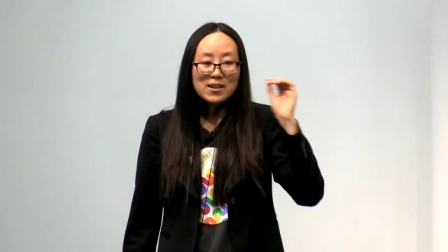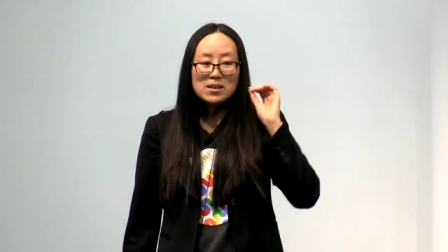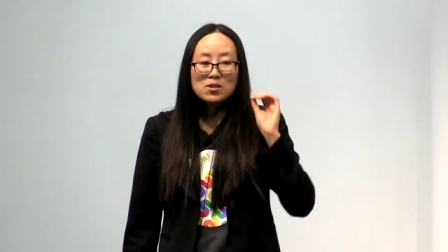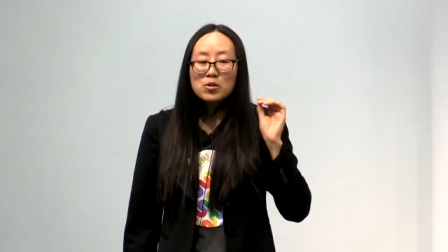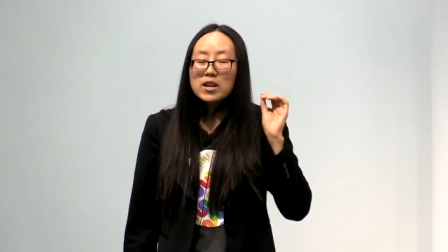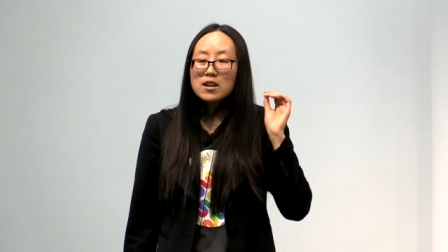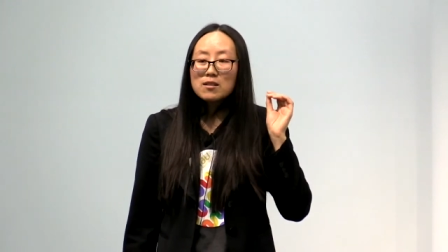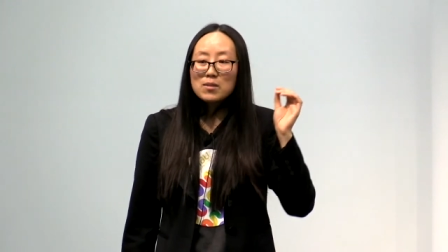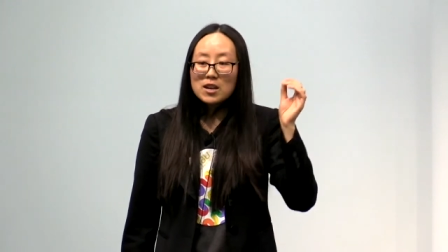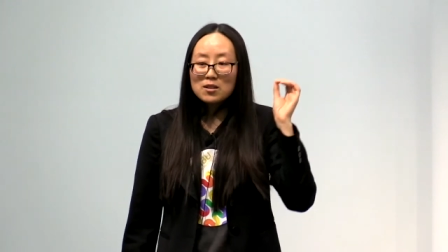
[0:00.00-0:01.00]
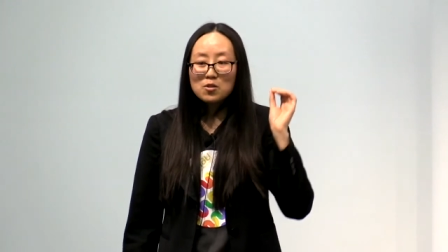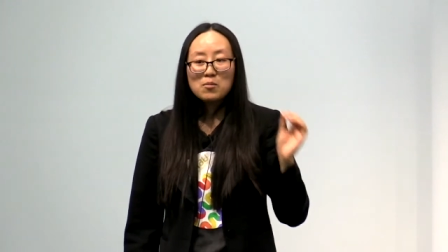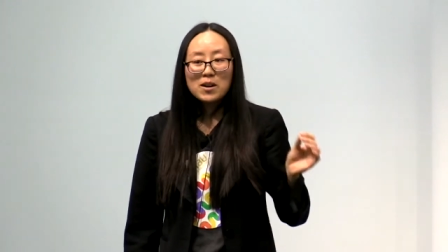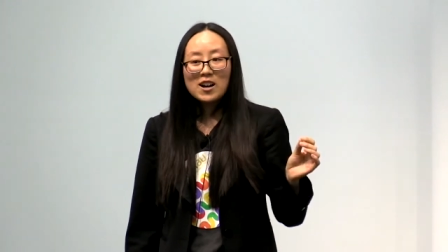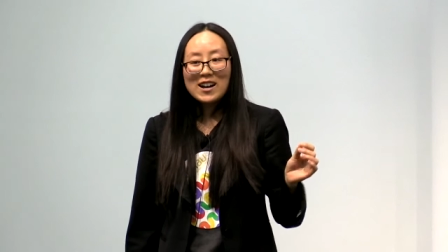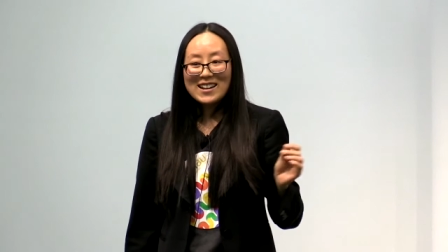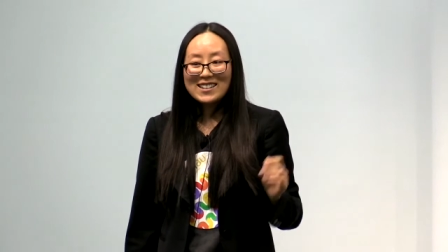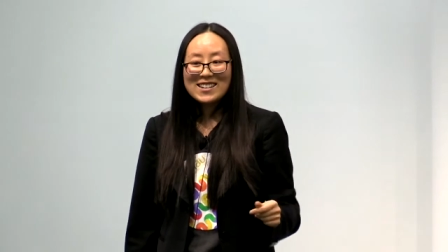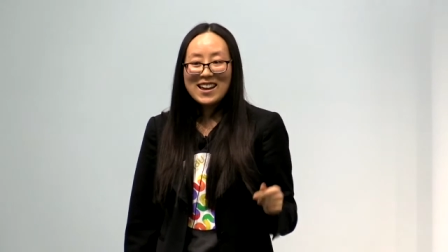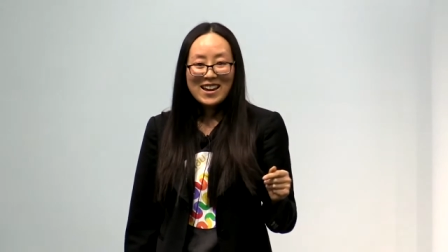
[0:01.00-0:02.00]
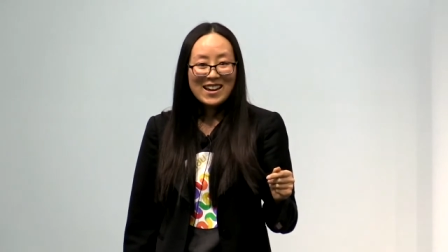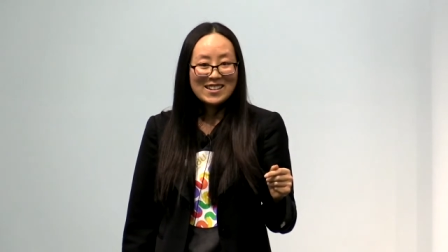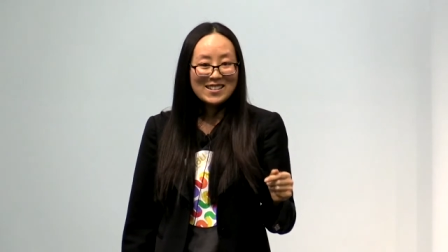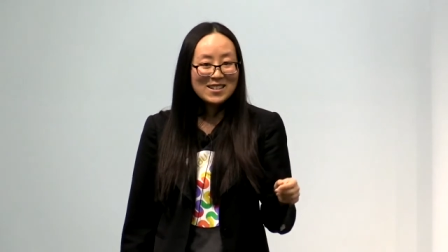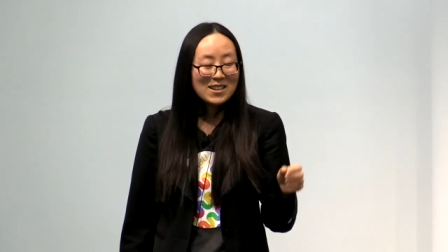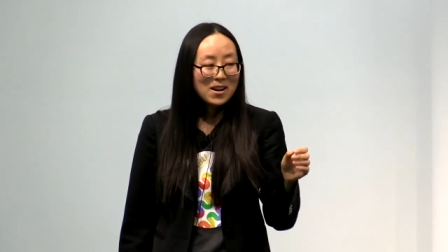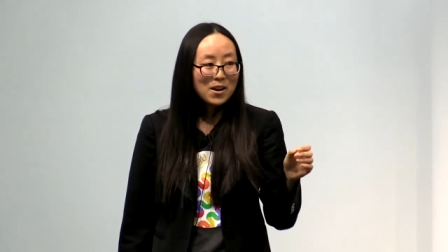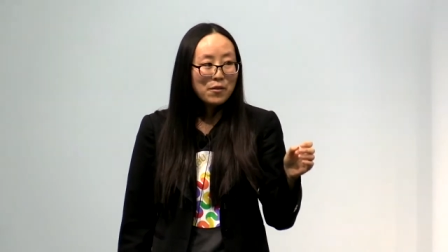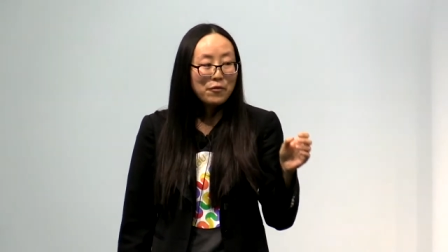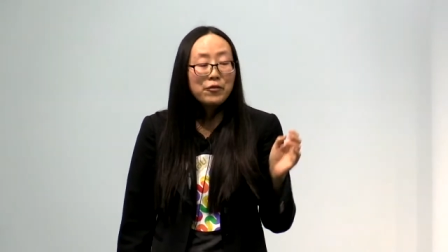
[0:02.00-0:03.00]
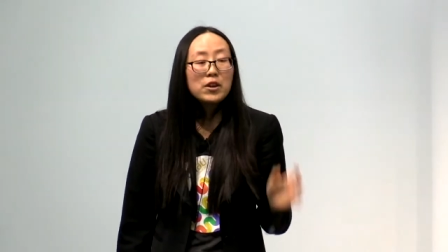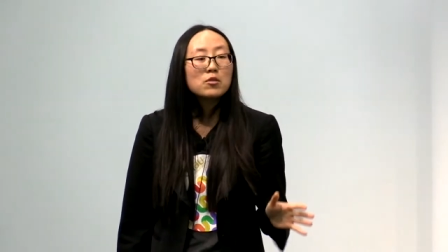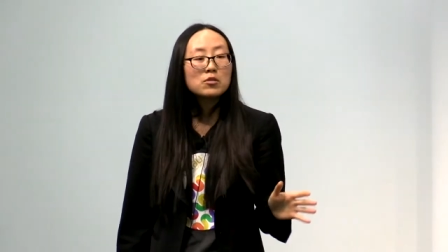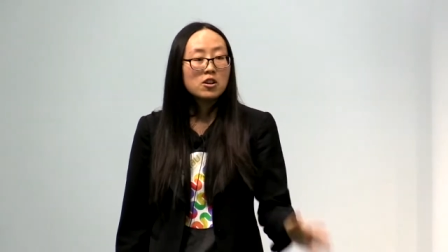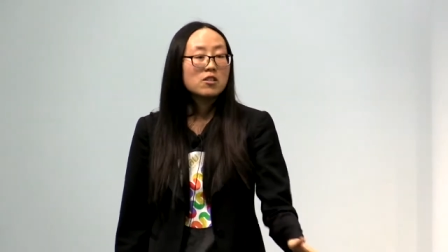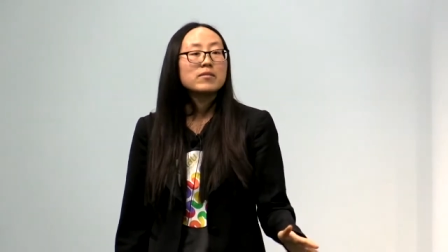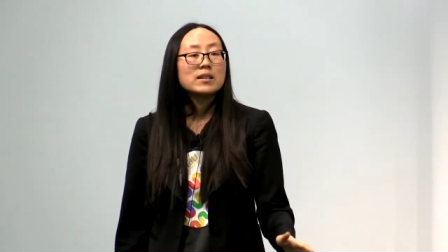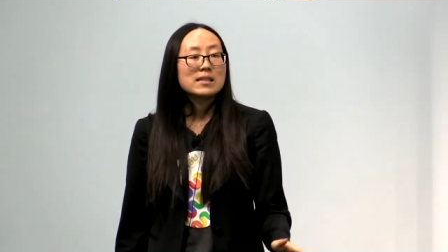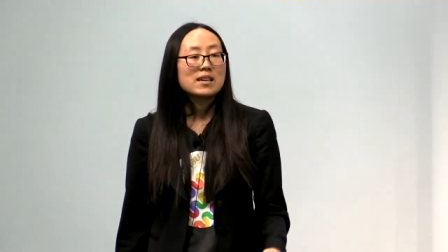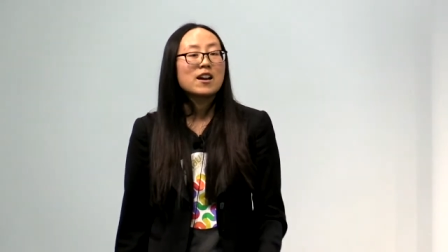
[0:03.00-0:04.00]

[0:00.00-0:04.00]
scream in your mind and feel nervous.